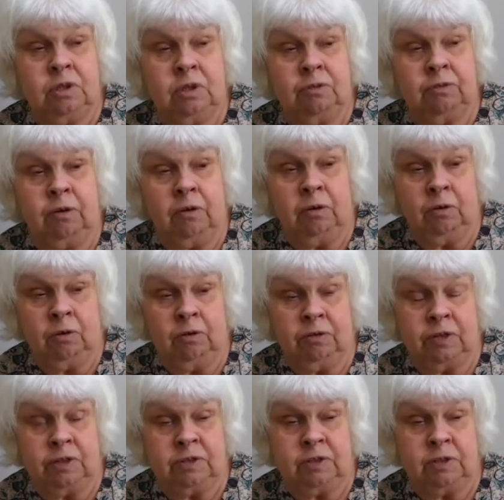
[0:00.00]
to the Foreign
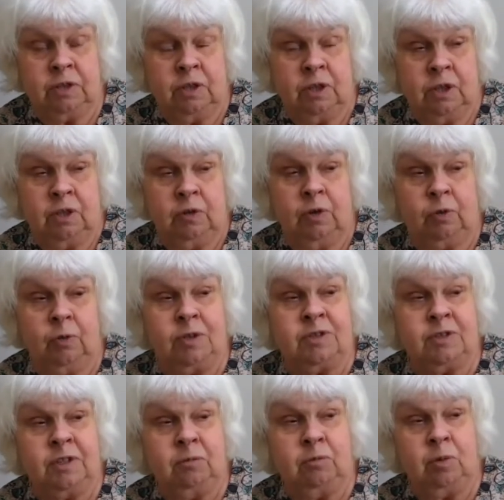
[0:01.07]
Office
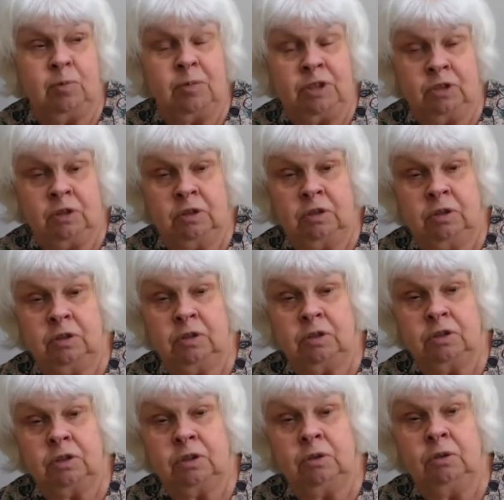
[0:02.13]
requesting permission
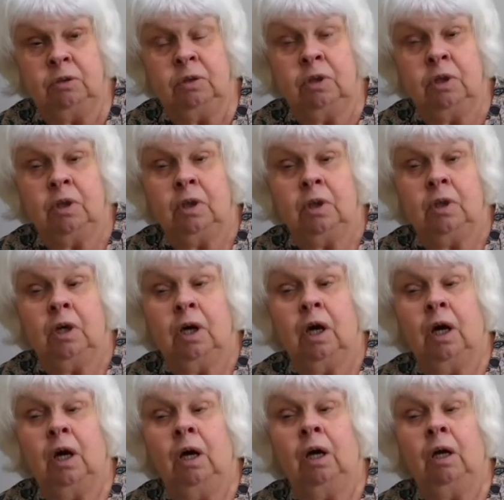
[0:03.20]
to
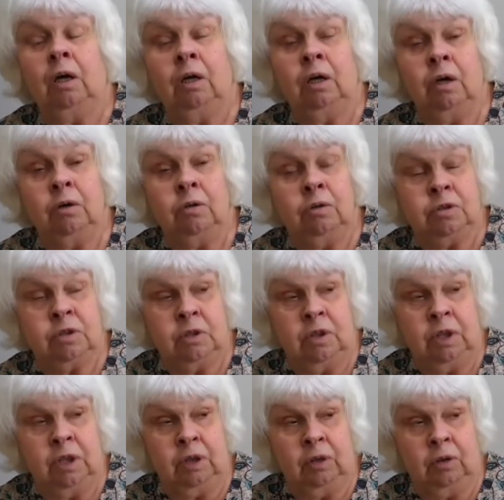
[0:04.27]
go
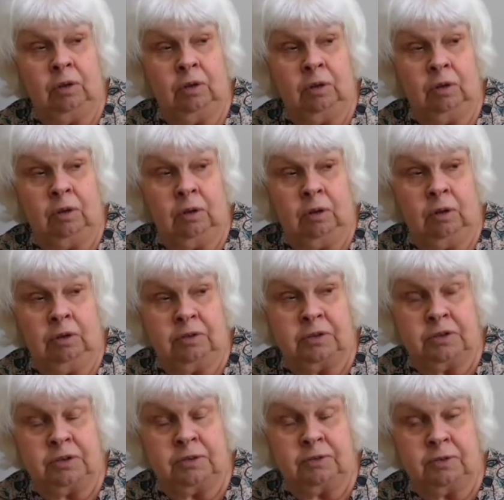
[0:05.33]
to
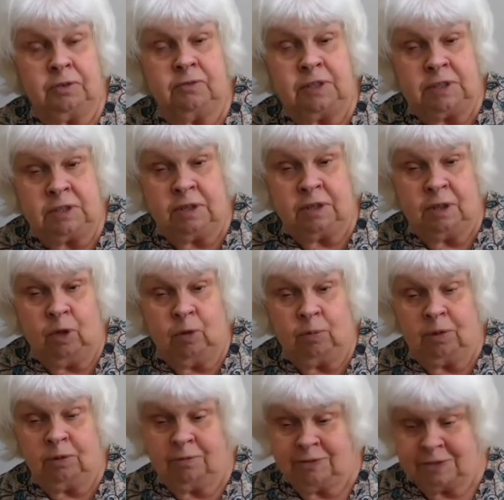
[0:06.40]
to visit the
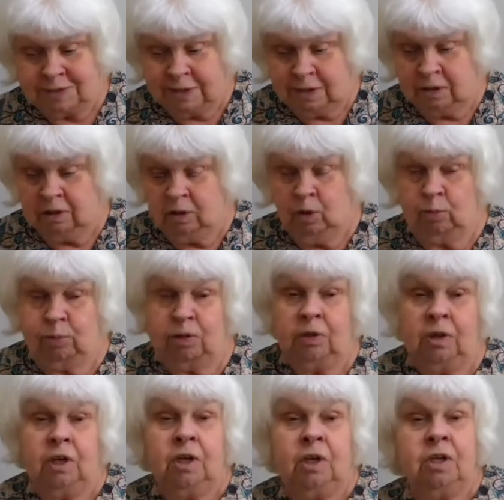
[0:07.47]
Oba,
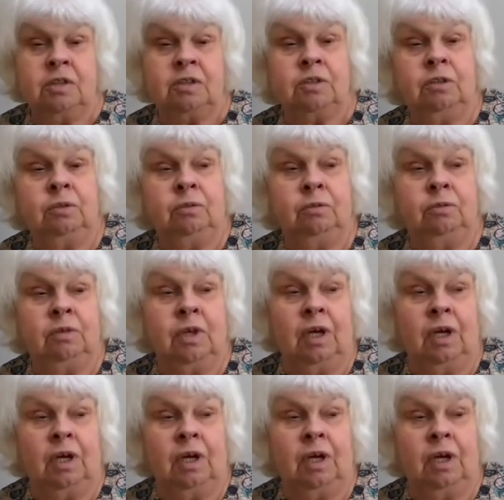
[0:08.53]
to